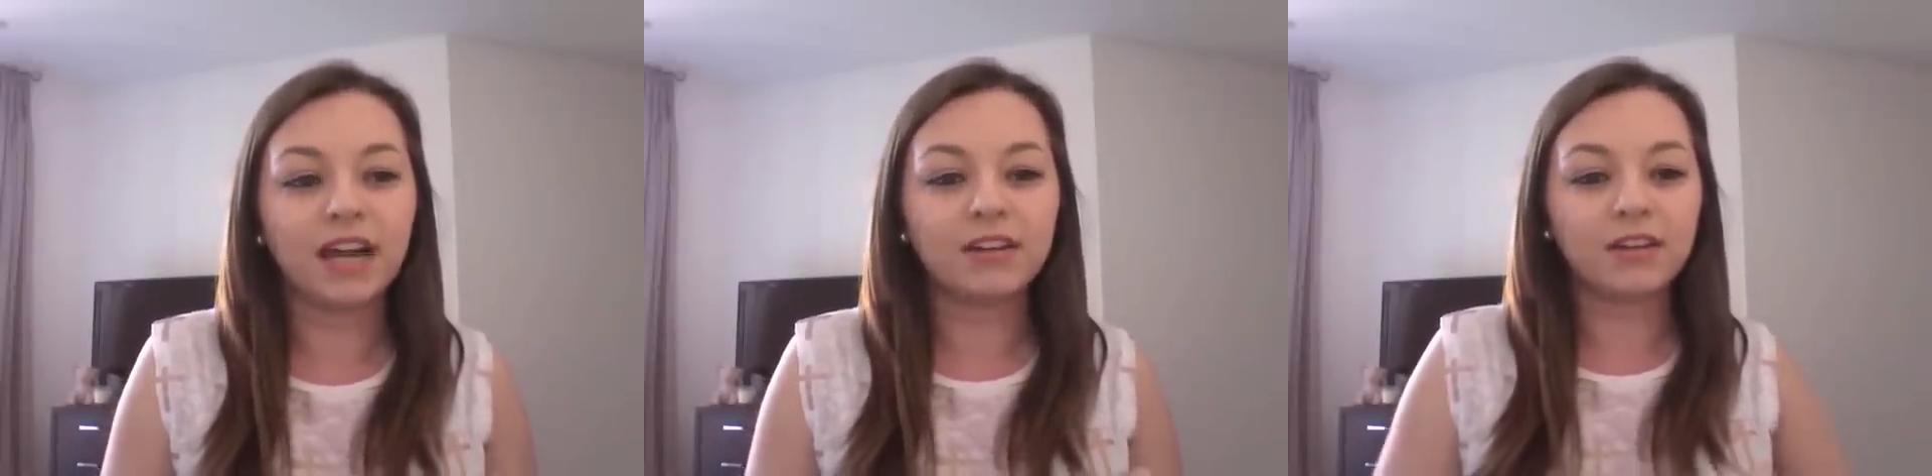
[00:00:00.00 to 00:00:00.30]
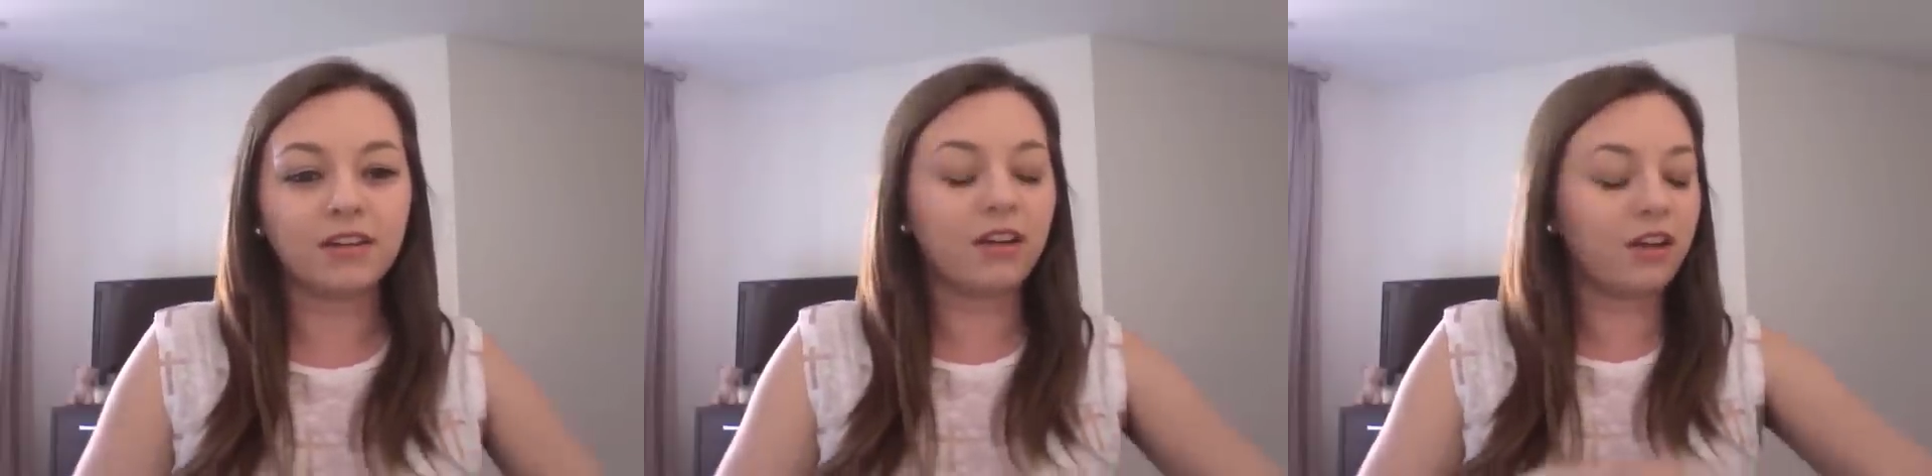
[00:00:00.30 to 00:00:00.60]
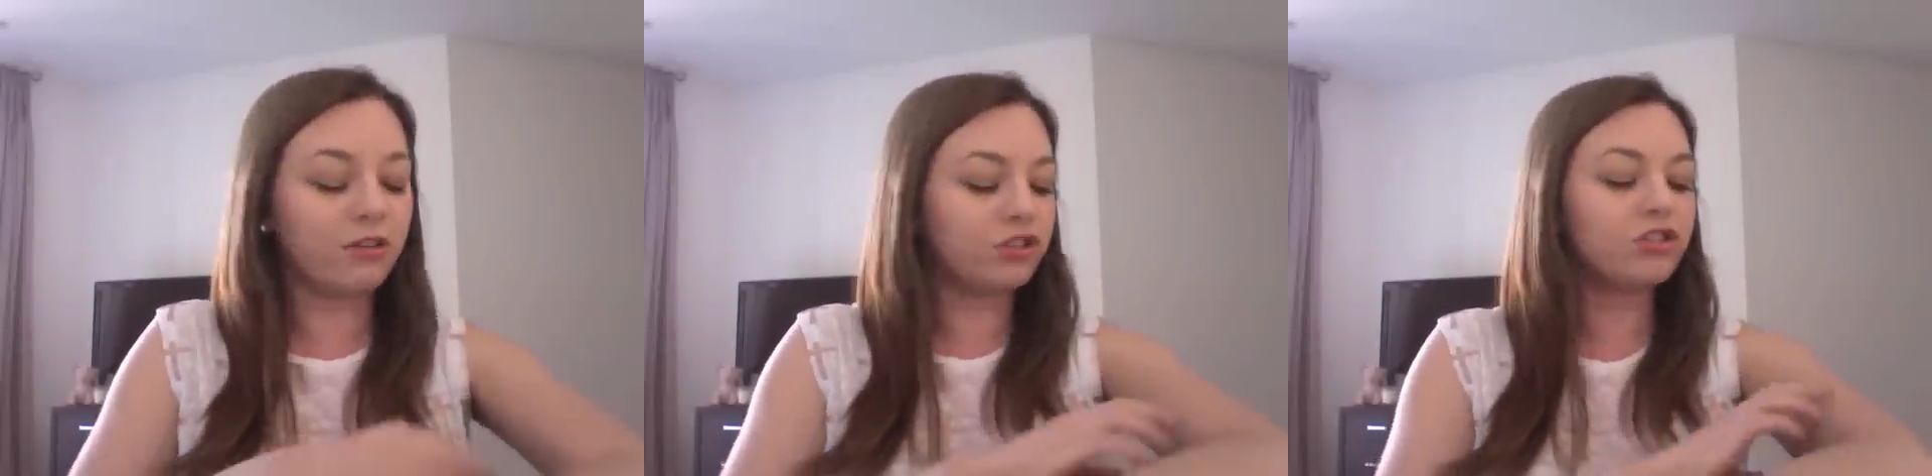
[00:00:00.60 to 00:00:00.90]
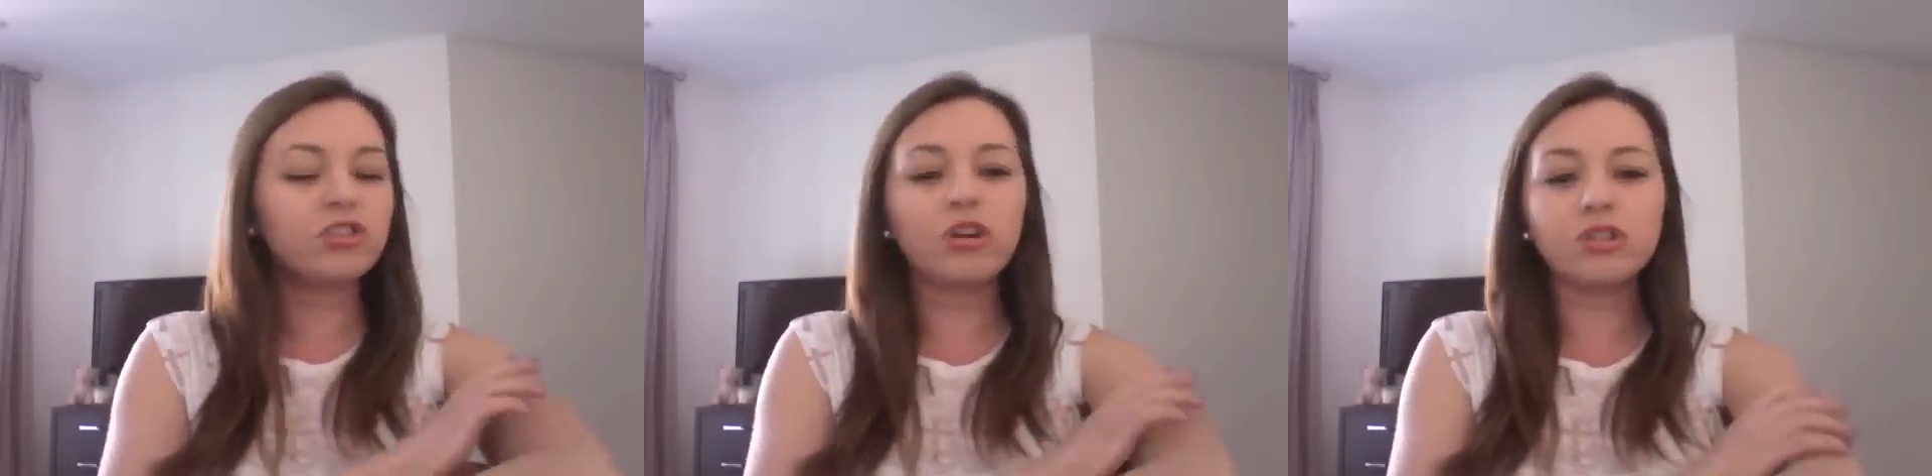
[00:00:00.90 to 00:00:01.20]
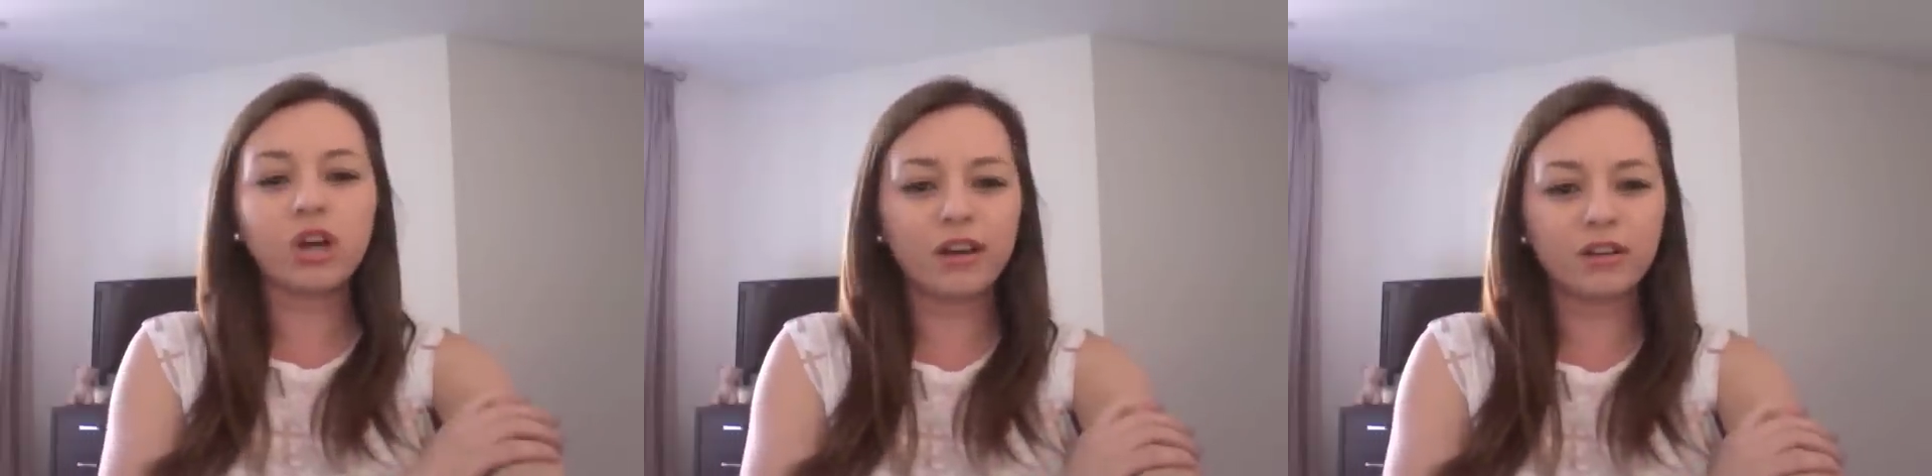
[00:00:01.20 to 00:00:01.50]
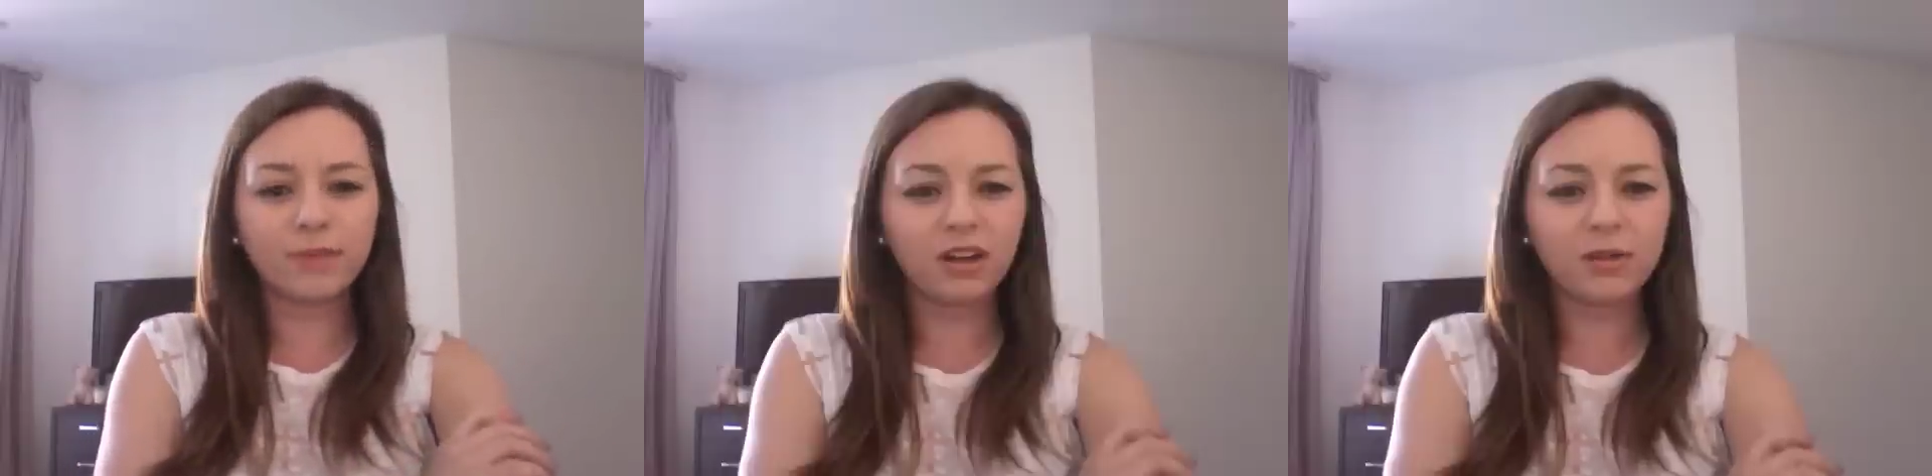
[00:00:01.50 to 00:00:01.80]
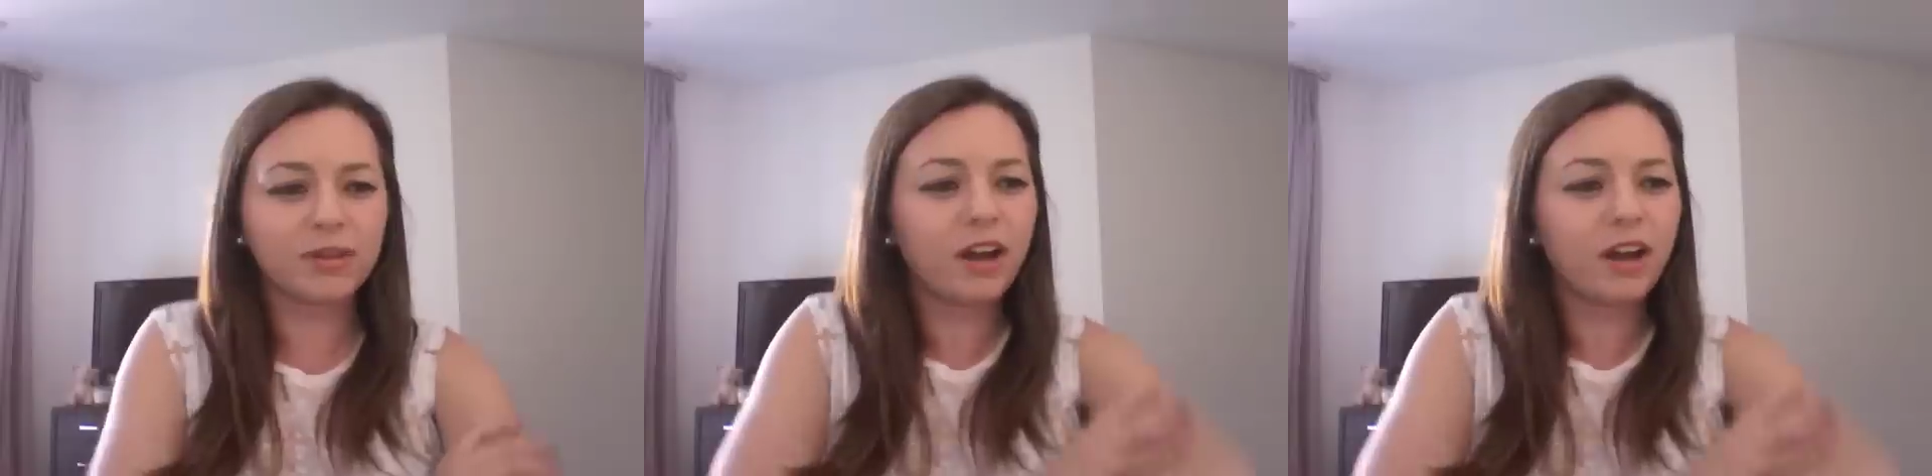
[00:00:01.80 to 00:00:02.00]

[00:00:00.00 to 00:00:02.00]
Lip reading: and it was just so tight on my arms.